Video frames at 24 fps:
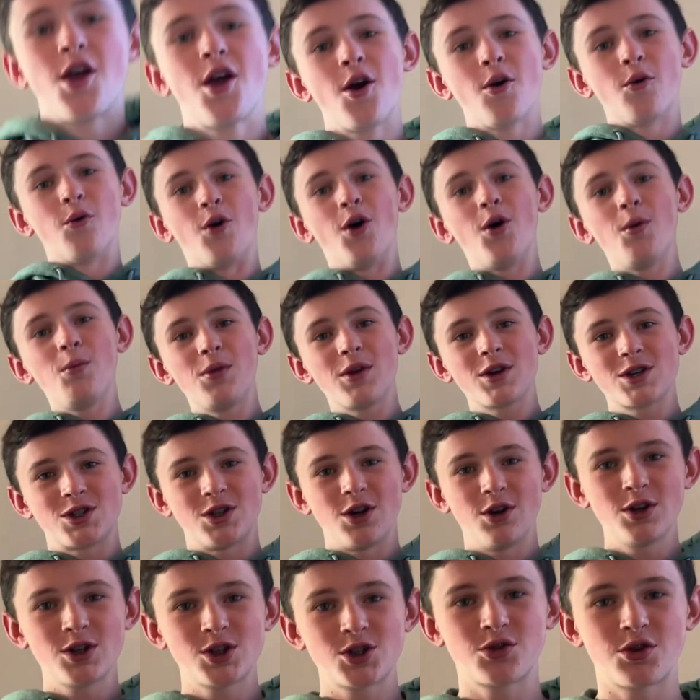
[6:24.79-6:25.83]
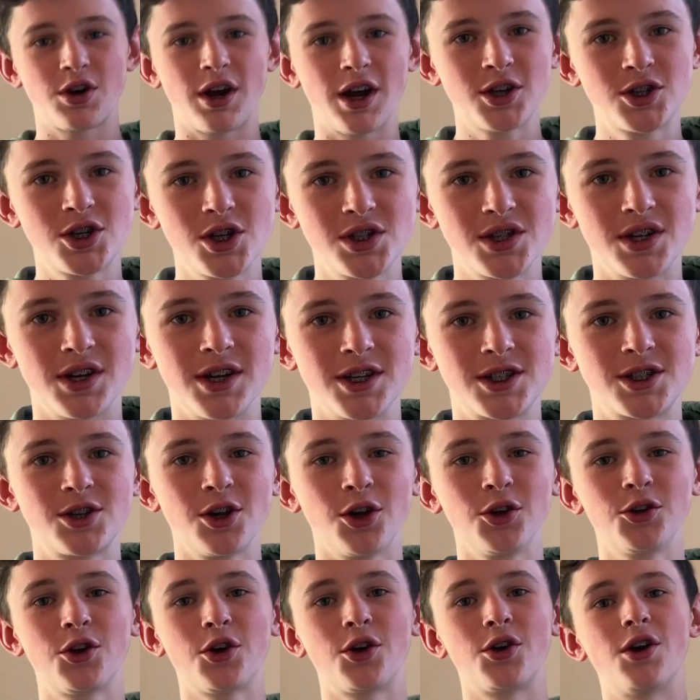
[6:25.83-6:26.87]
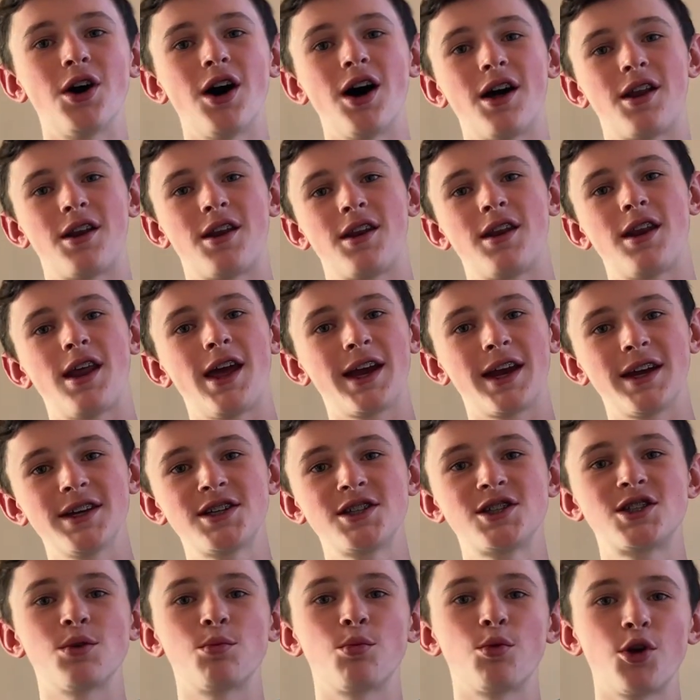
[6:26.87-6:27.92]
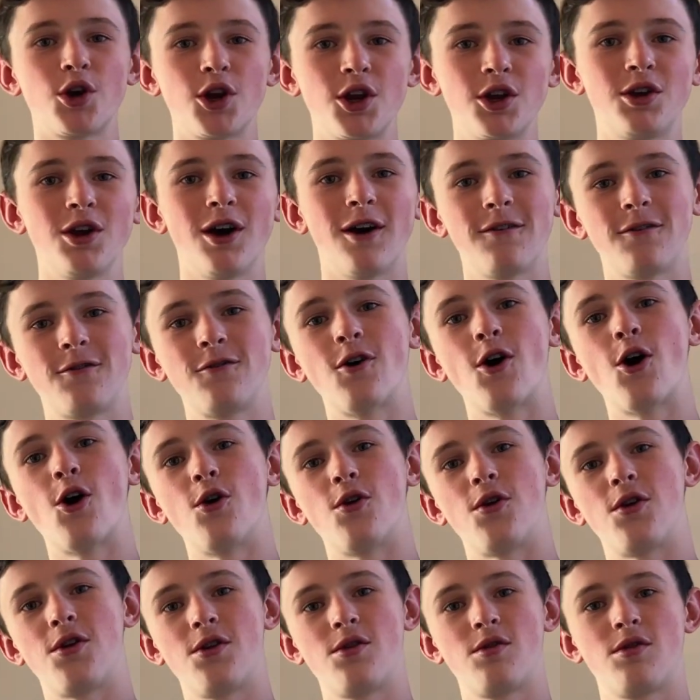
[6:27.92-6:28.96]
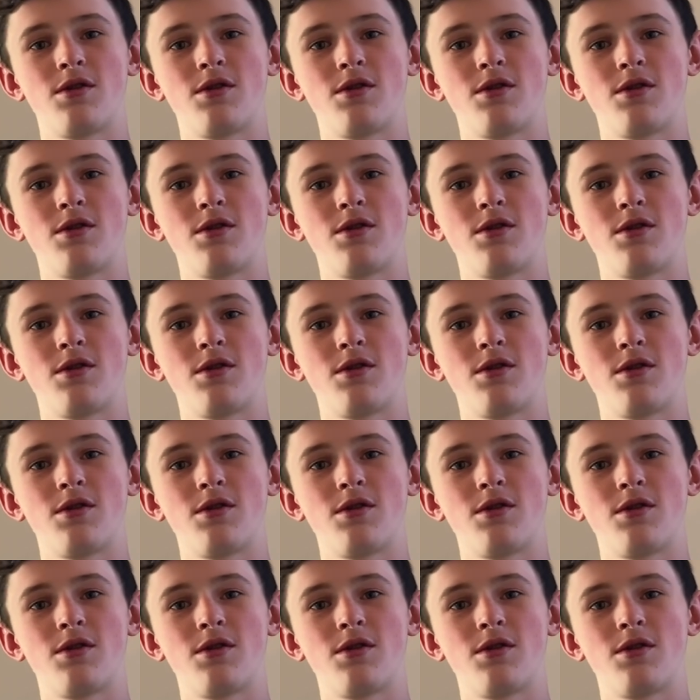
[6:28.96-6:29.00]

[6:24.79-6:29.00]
Well, there's no scratches and it still turned on. I guess it's a pretty tough phone.